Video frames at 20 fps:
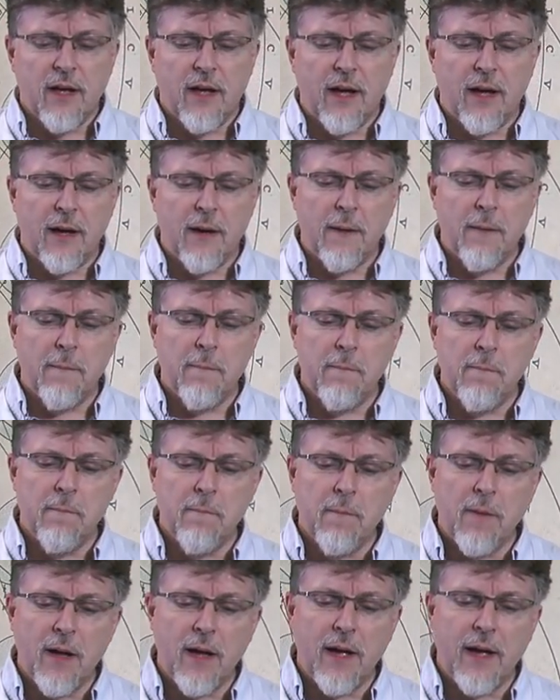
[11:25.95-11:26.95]

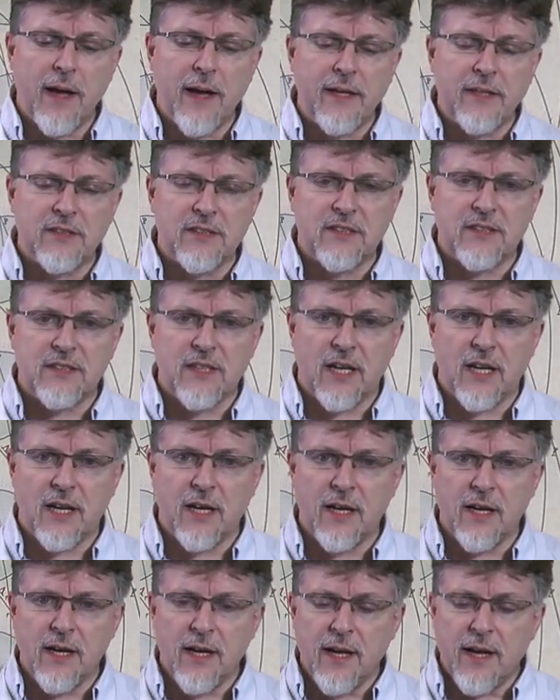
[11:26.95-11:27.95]
Um, it's,
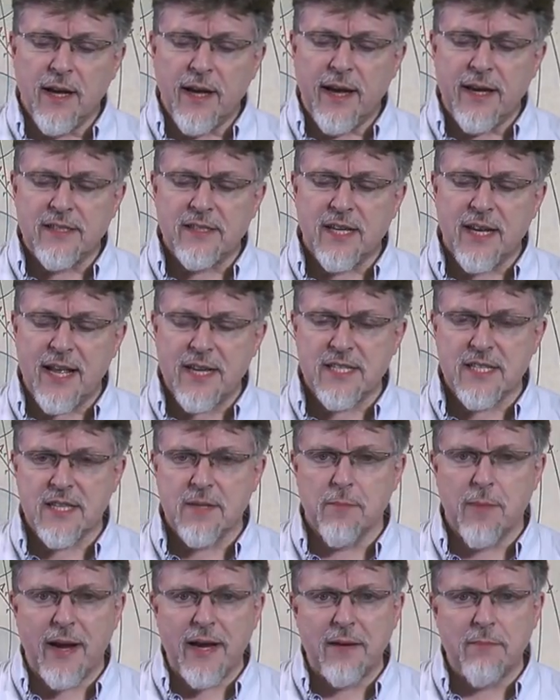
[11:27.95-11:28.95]
uh, it's less
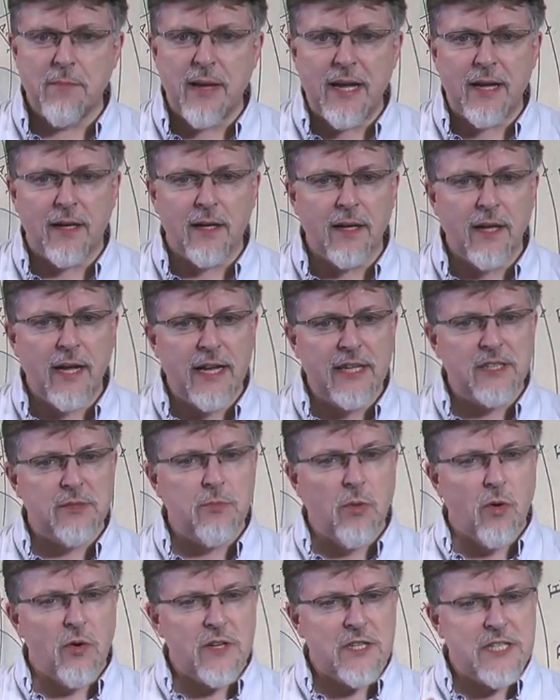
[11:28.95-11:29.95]
the main meal, it's
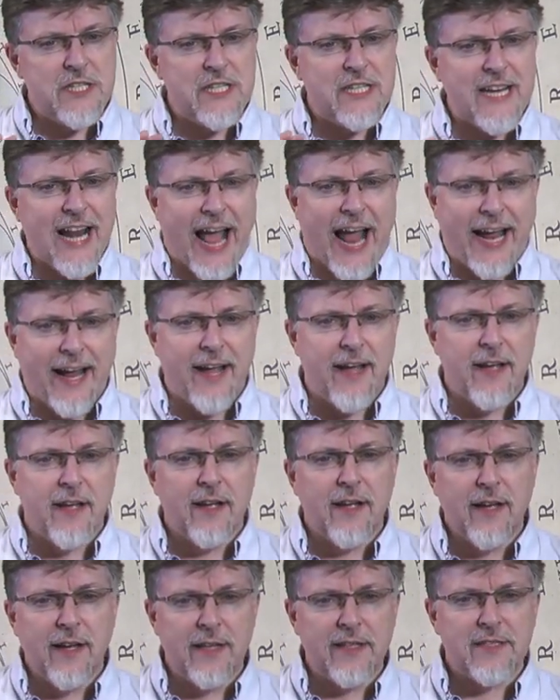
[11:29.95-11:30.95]
more a snack.
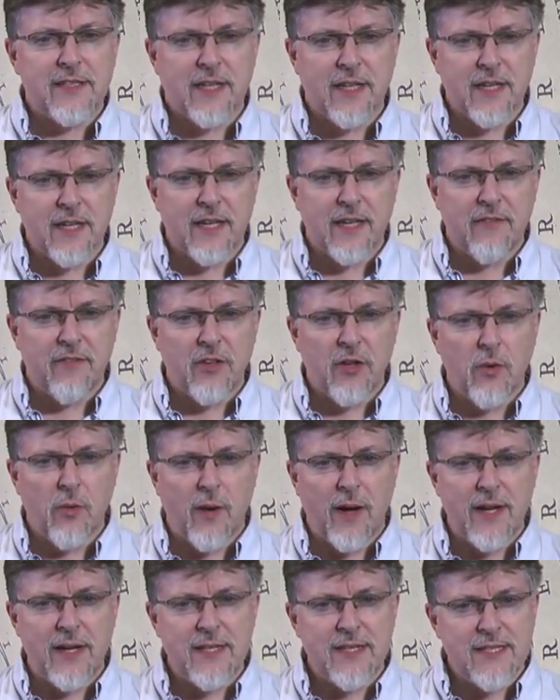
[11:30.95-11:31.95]
It's going to give
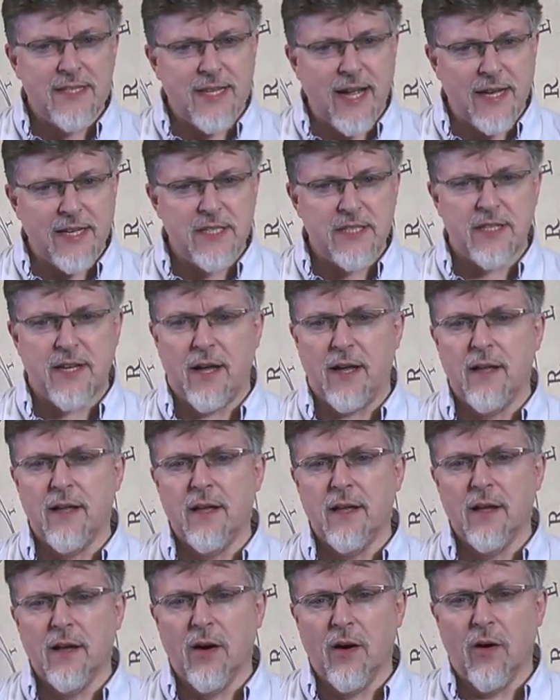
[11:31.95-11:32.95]
you a taster
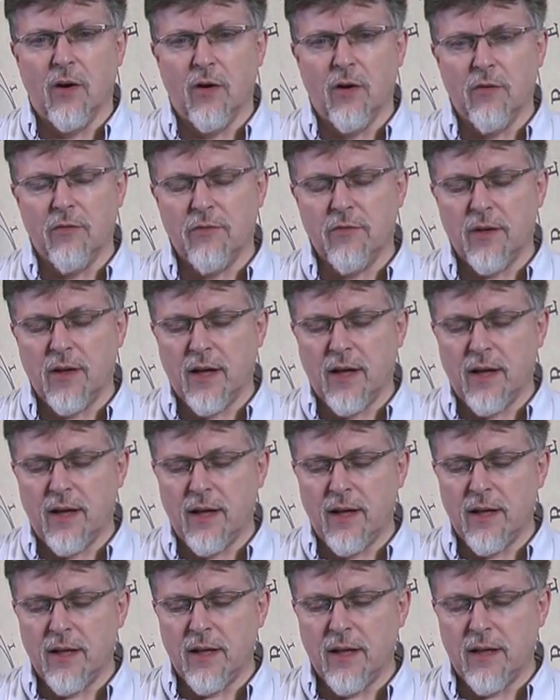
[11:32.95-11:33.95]
of
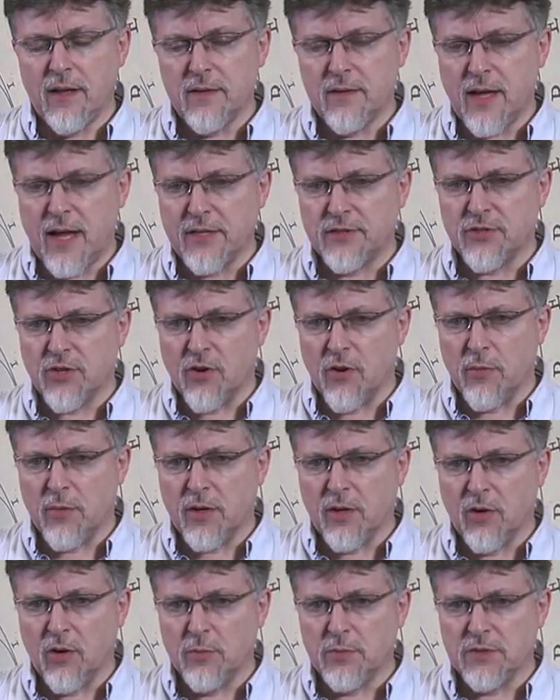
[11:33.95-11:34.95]
uh,
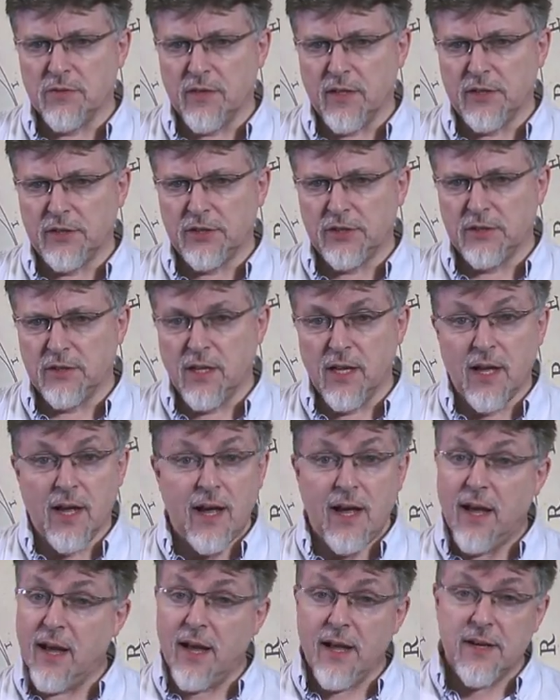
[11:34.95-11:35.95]
astronomical observation,
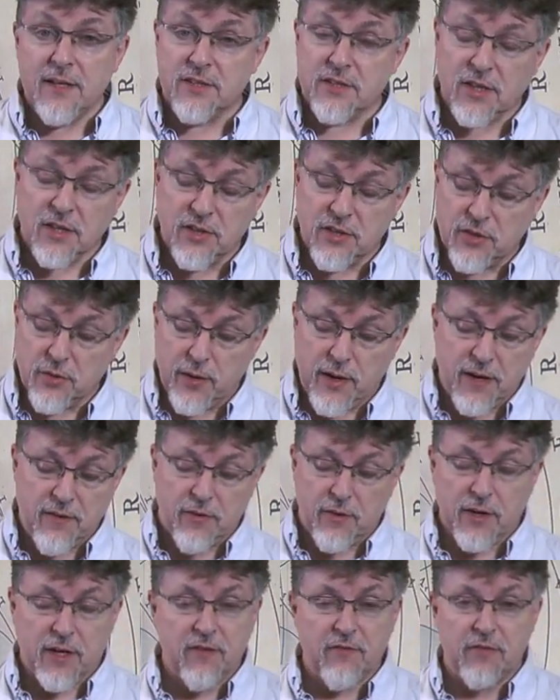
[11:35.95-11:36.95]
and it's going to do it in a
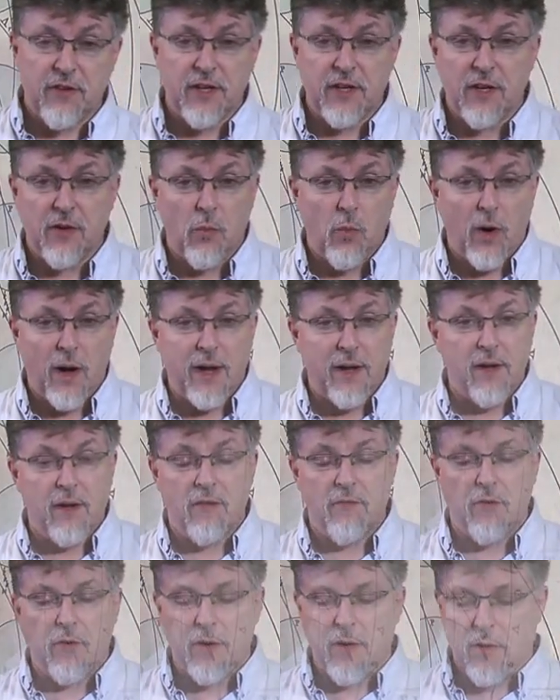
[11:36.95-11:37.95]
very convenient way and at
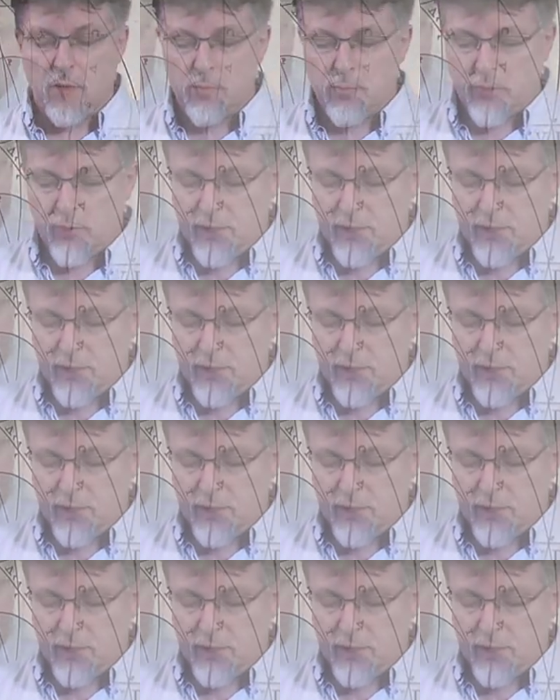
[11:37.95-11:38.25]
a very low